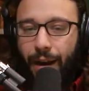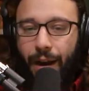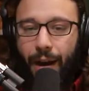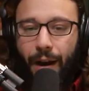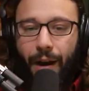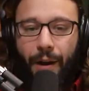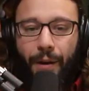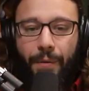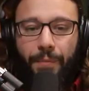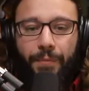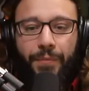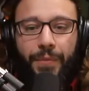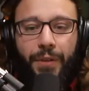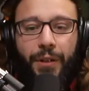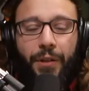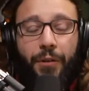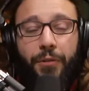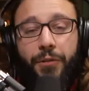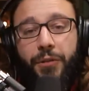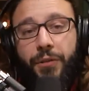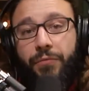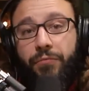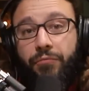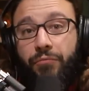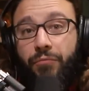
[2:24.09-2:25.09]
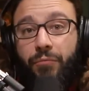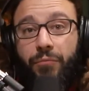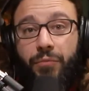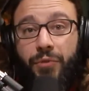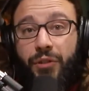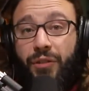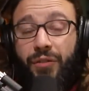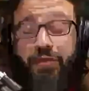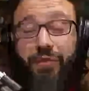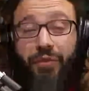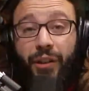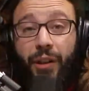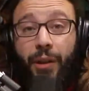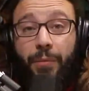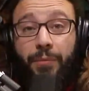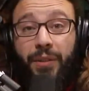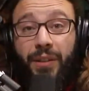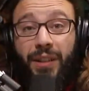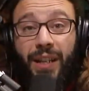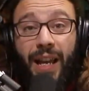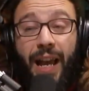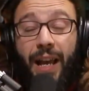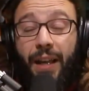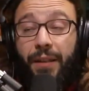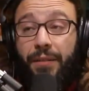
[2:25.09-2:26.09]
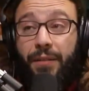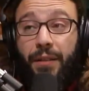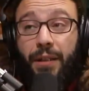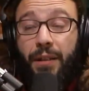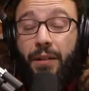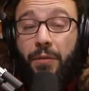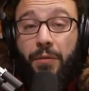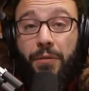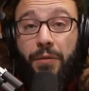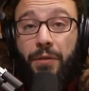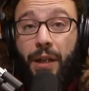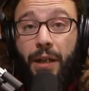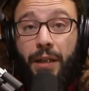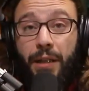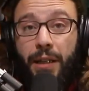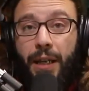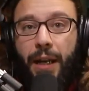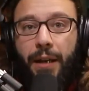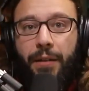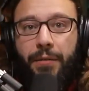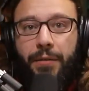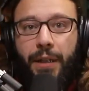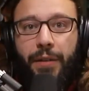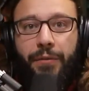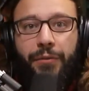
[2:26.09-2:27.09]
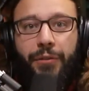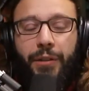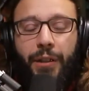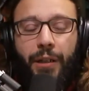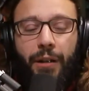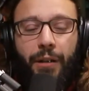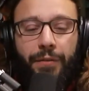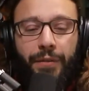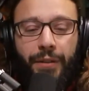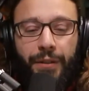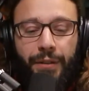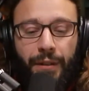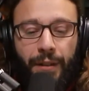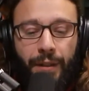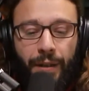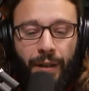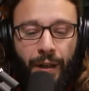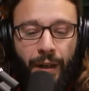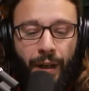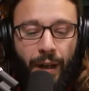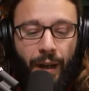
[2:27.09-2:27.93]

Um, you know, just, just fill up the gas. And I were like, yeah, definitely, obviously.